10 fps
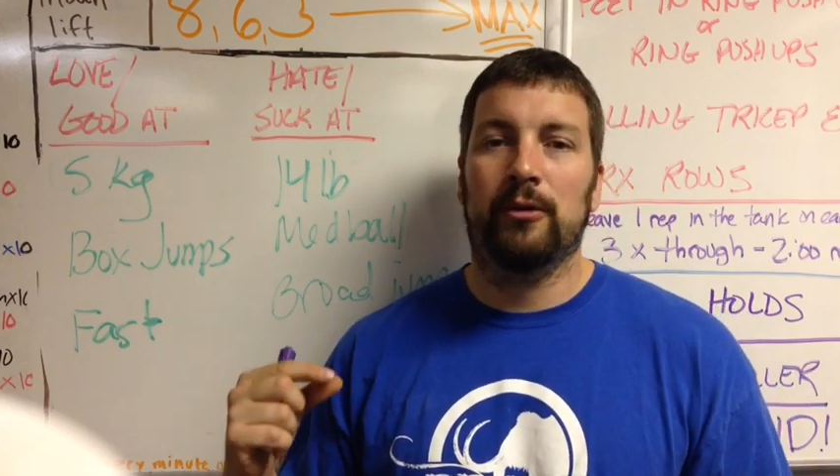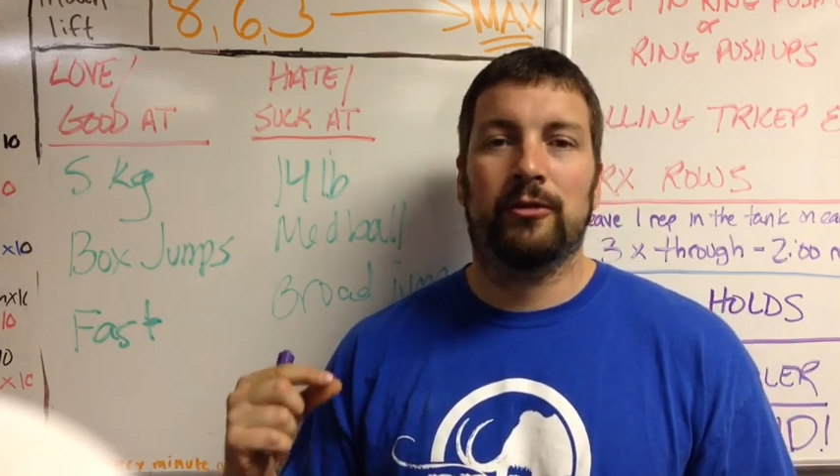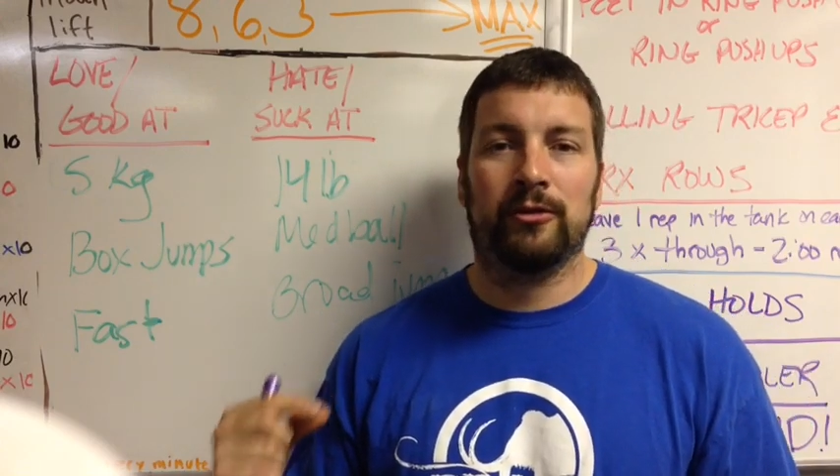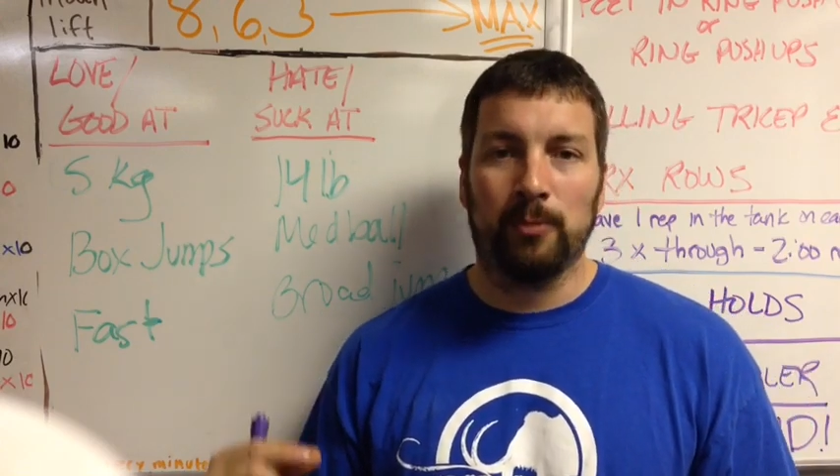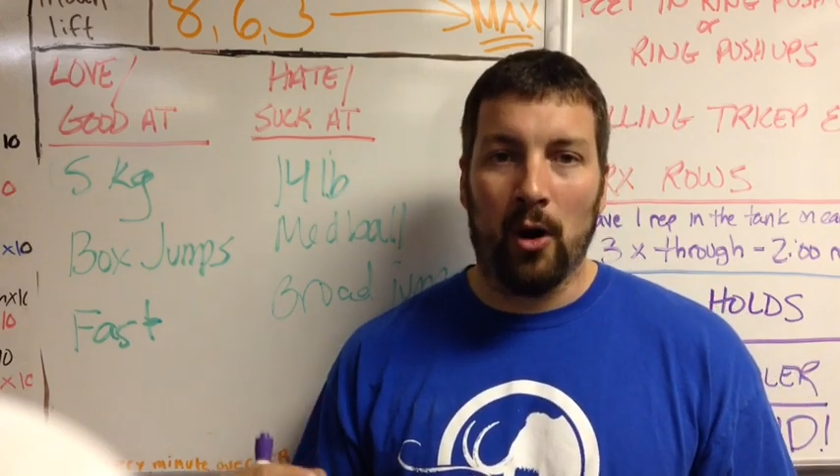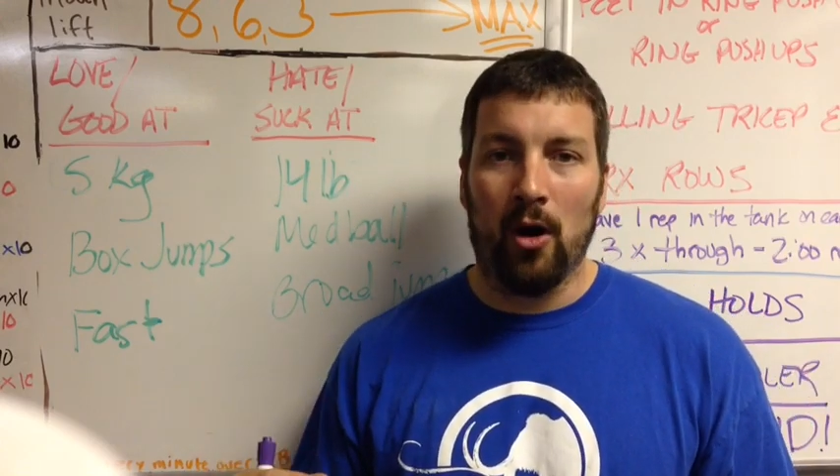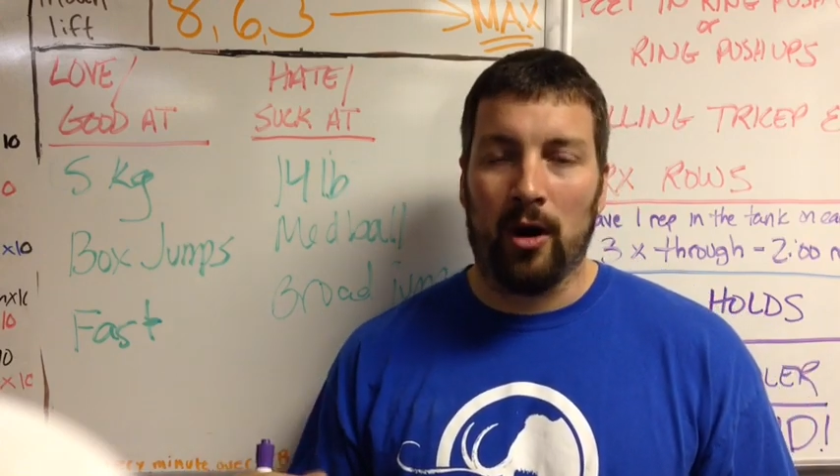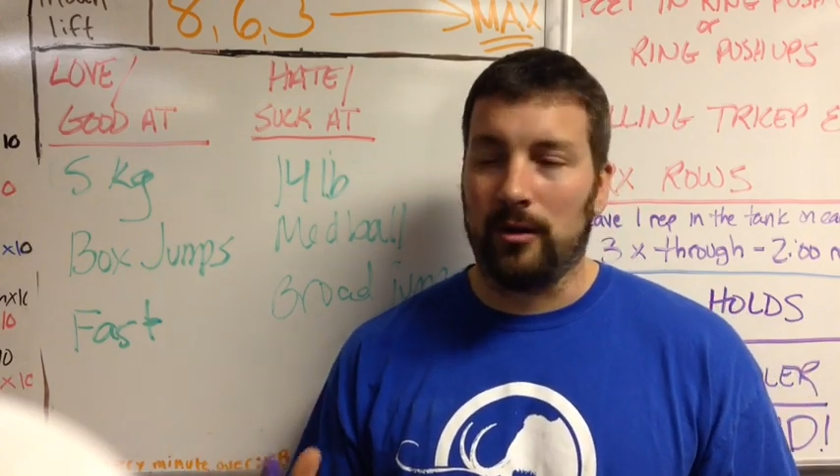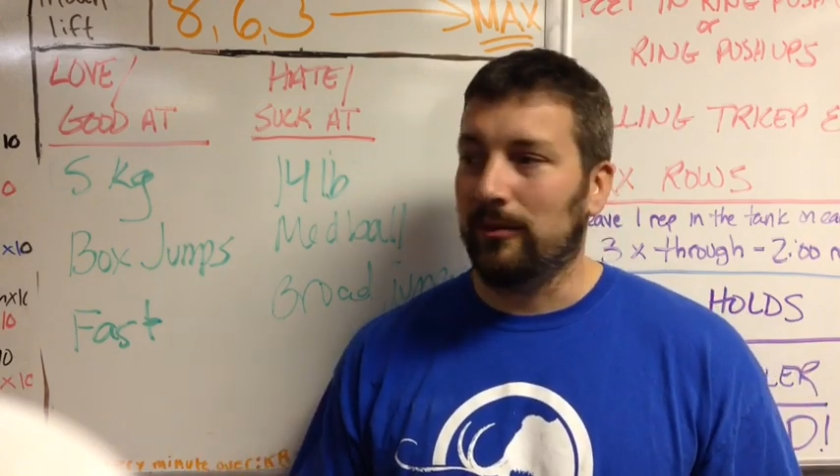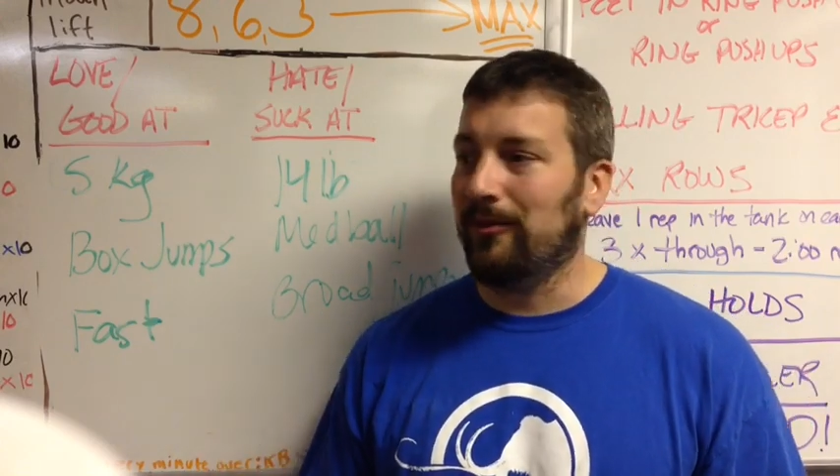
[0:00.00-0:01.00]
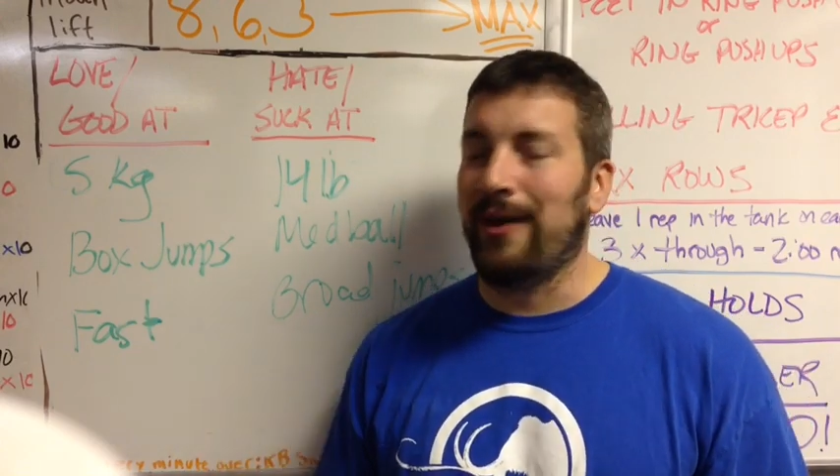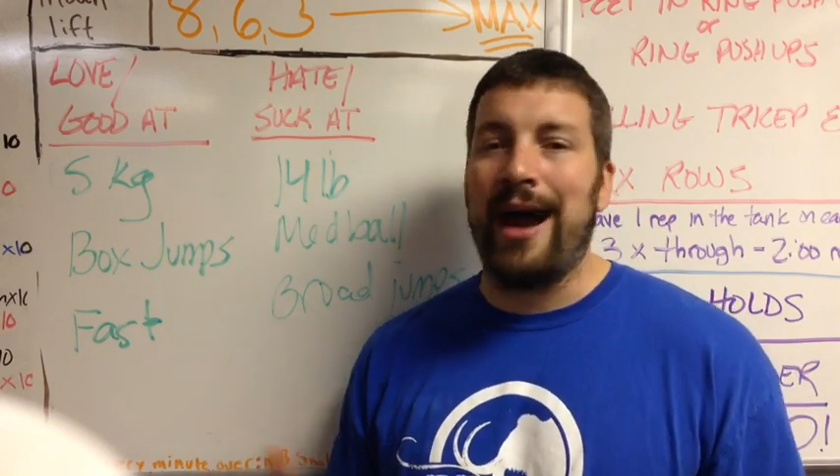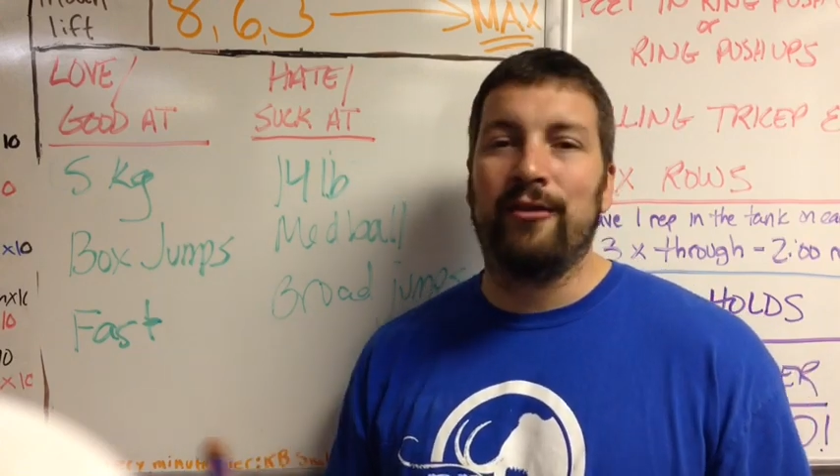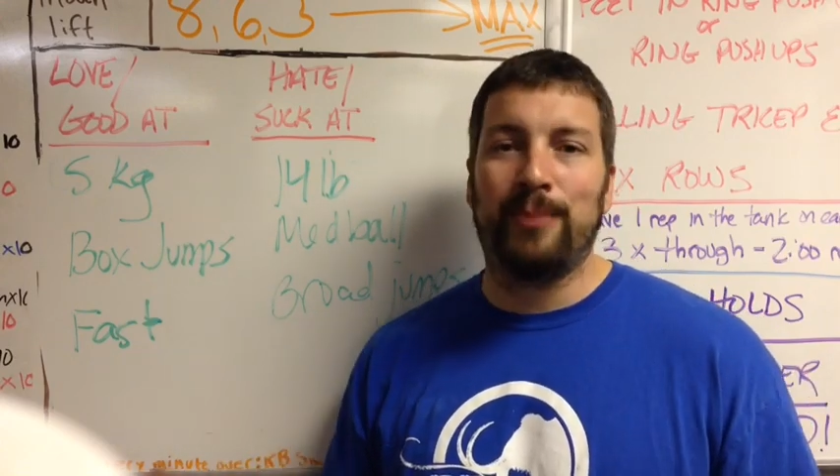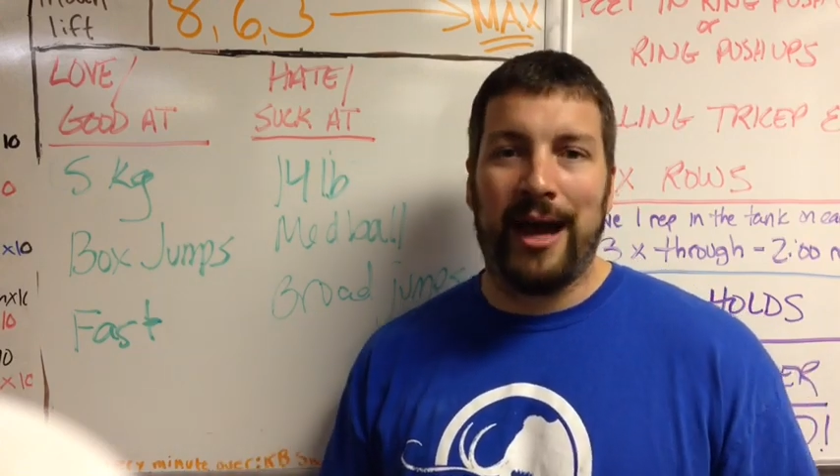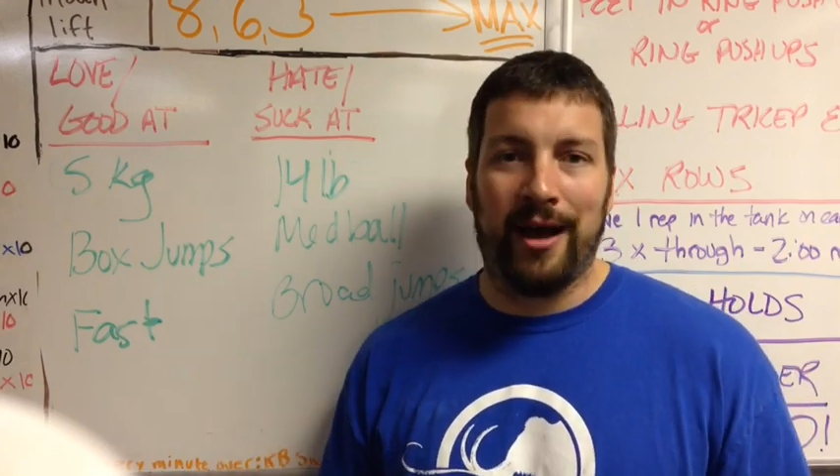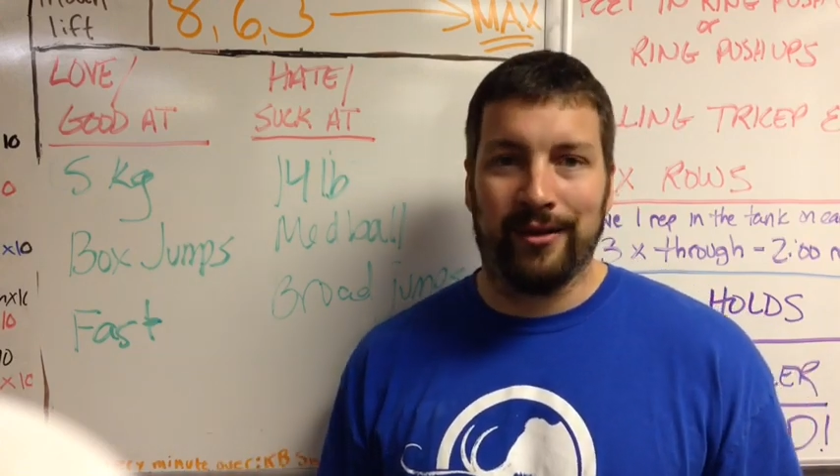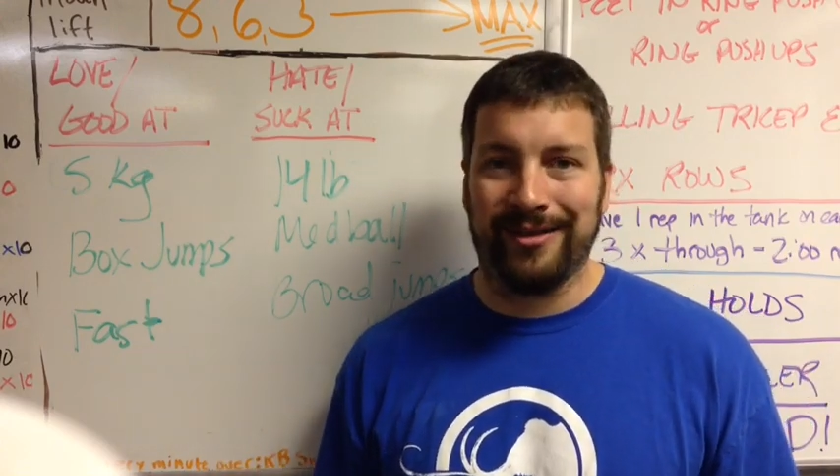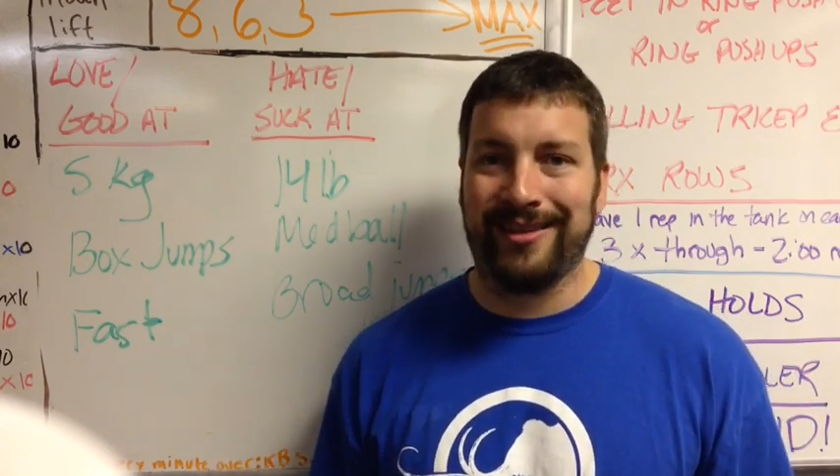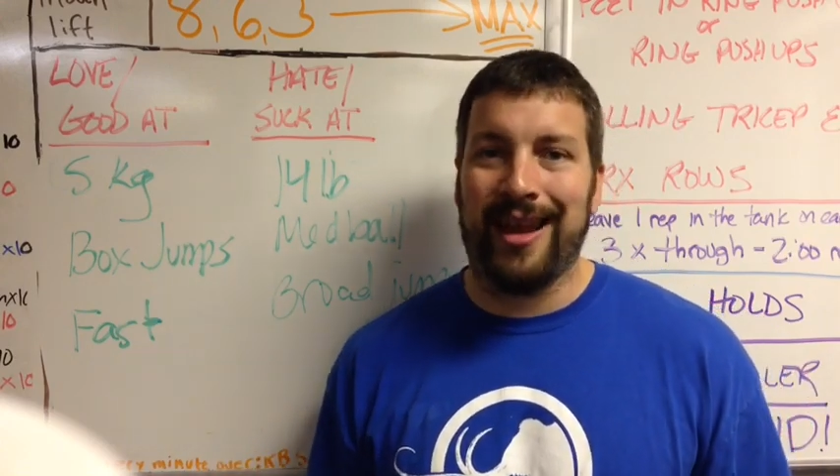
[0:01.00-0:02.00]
small five pounds,